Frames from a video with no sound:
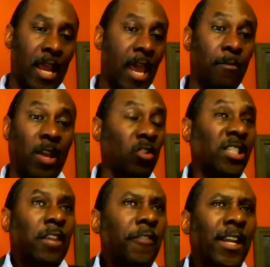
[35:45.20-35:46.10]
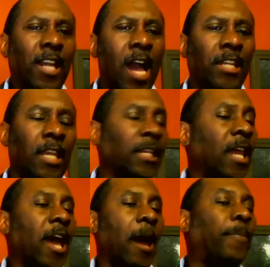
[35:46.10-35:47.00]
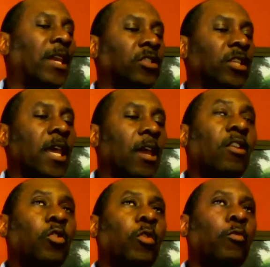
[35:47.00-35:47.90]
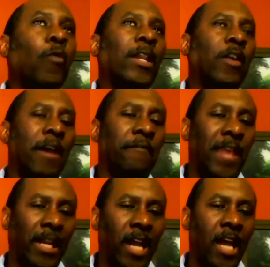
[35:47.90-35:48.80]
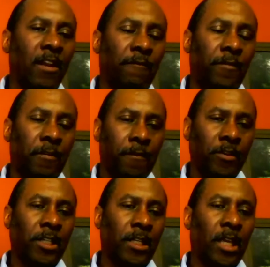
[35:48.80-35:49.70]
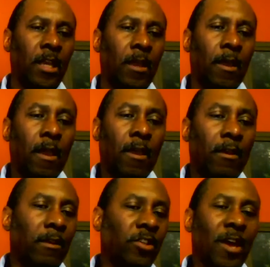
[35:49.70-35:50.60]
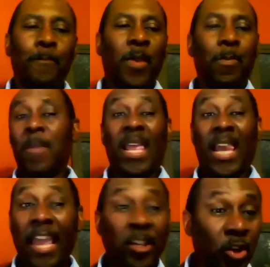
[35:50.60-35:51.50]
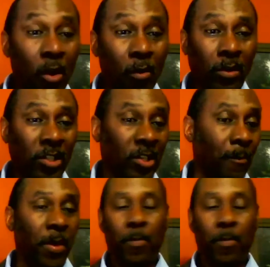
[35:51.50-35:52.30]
And because different content appeals, when you have that kind of diversity, some people may like jokes, some